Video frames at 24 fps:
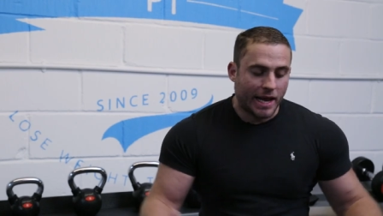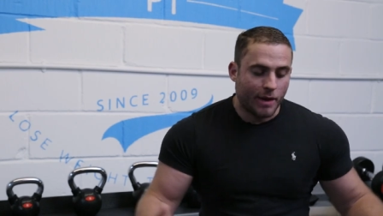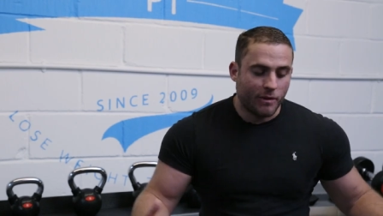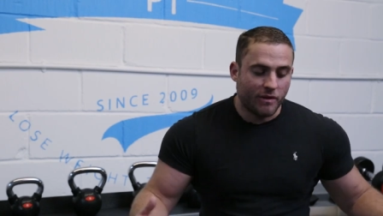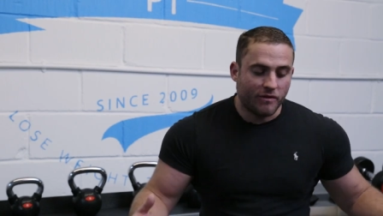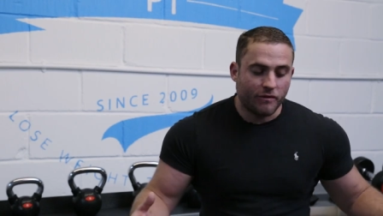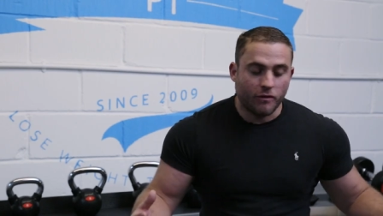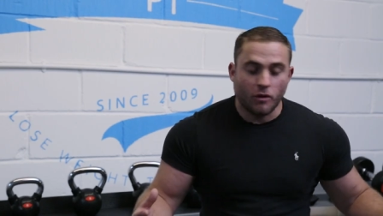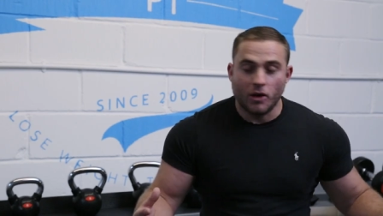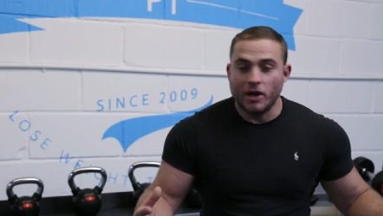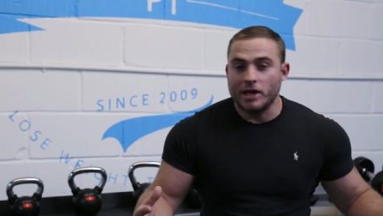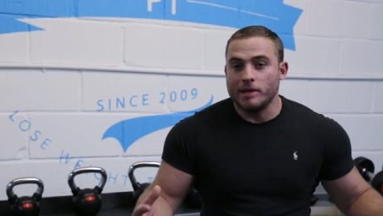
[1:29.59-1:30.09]
And now
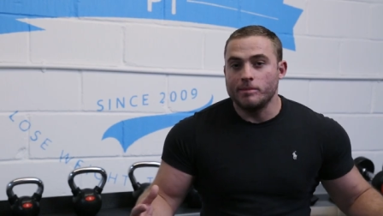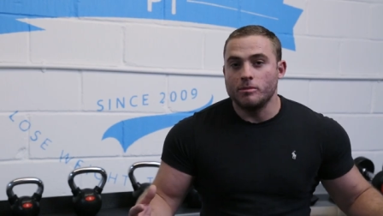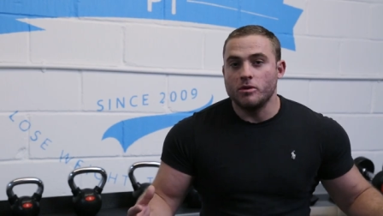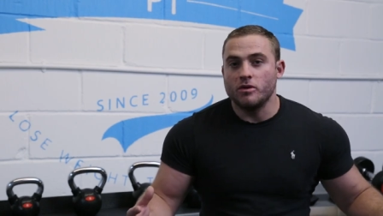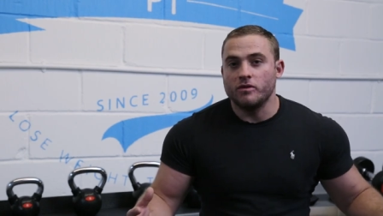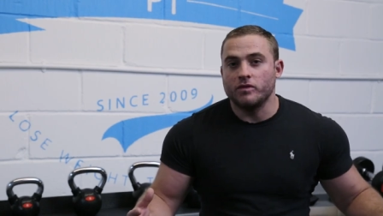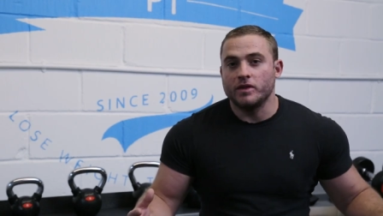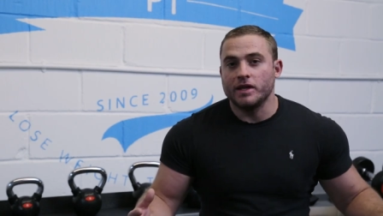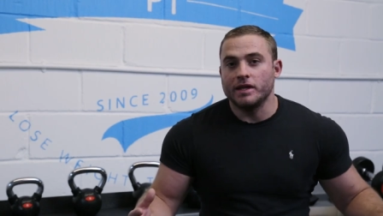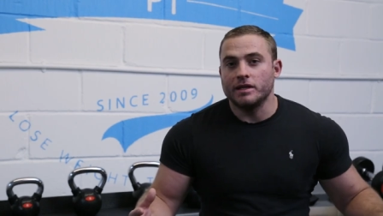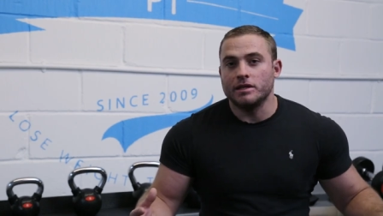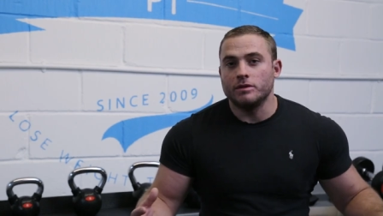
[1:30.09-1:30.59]
we've finally
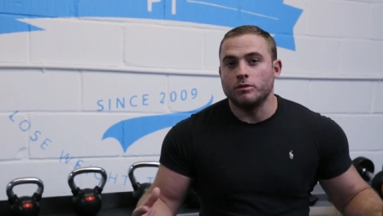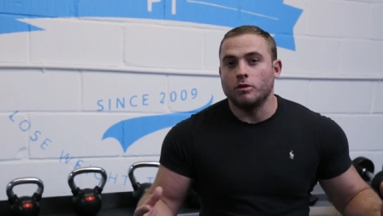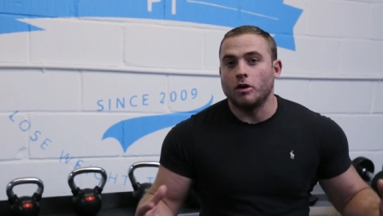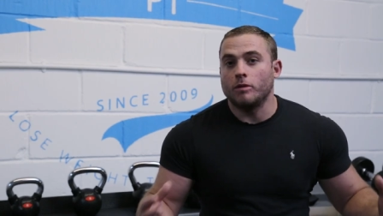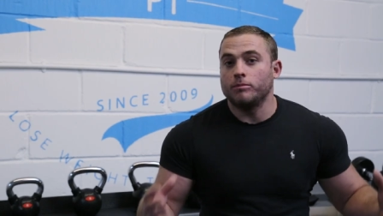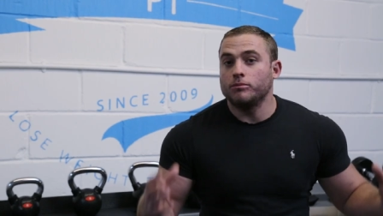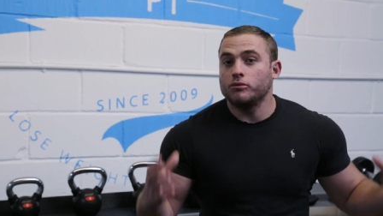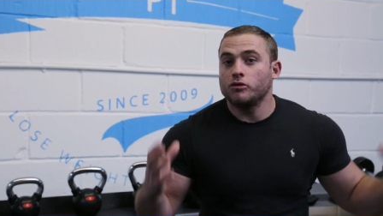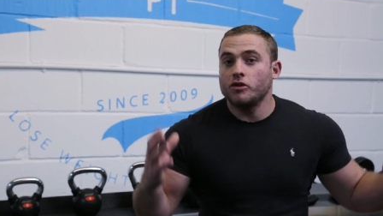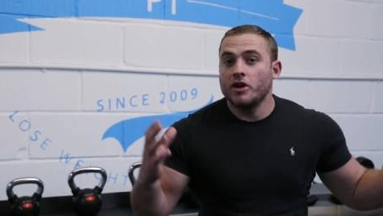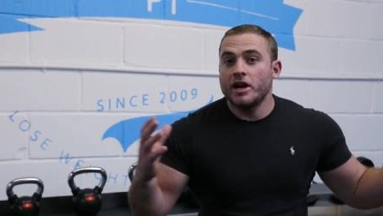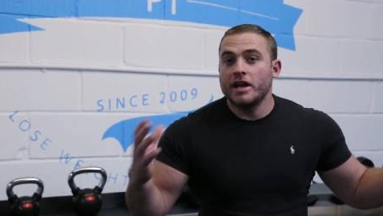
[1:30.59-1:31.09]
moved into
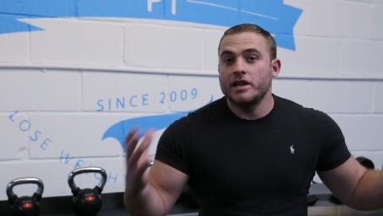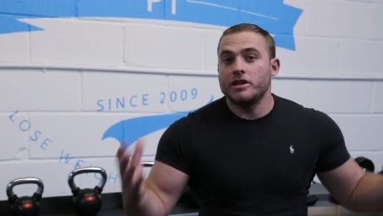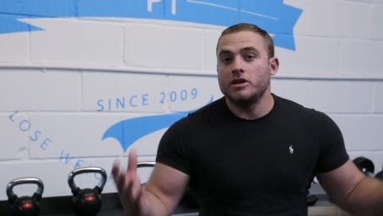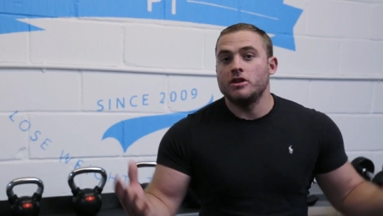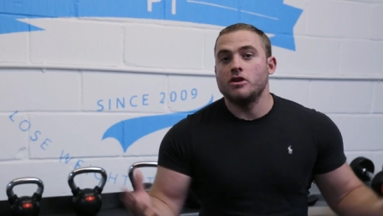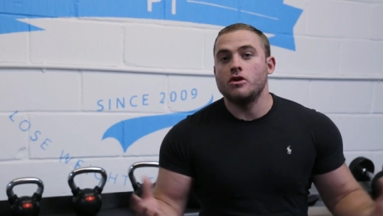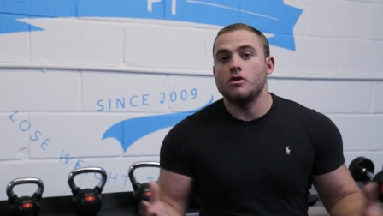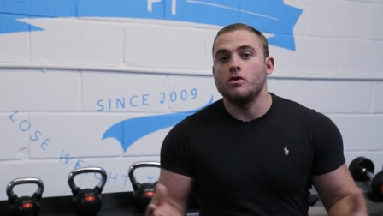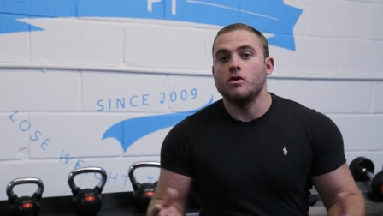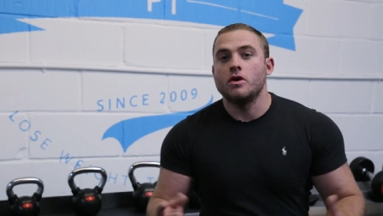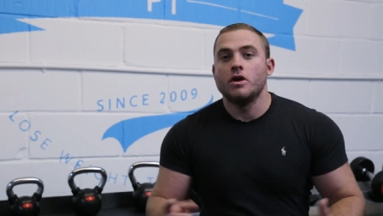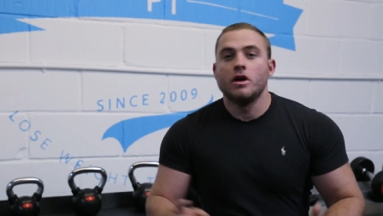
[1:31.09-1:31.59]
our
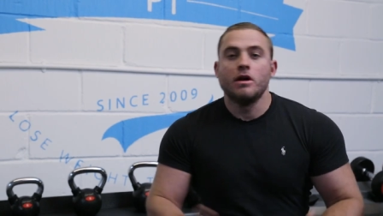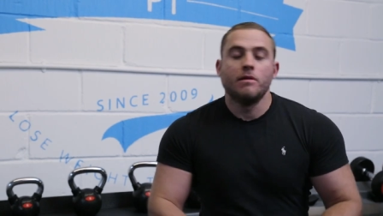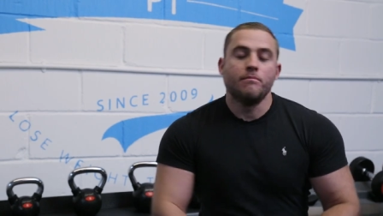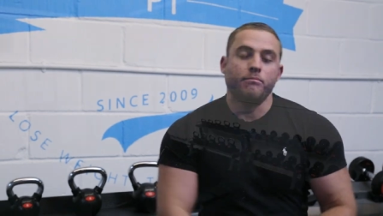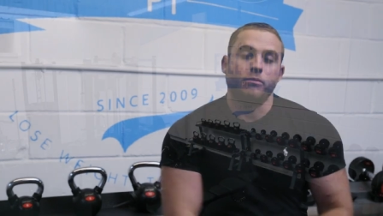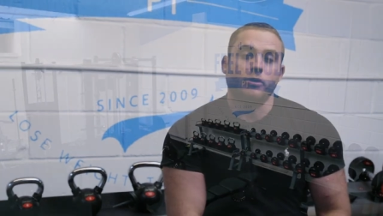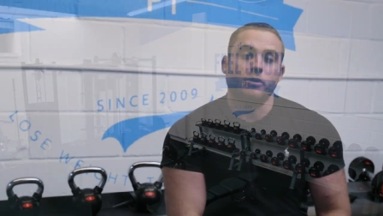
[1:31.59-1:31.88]
brand new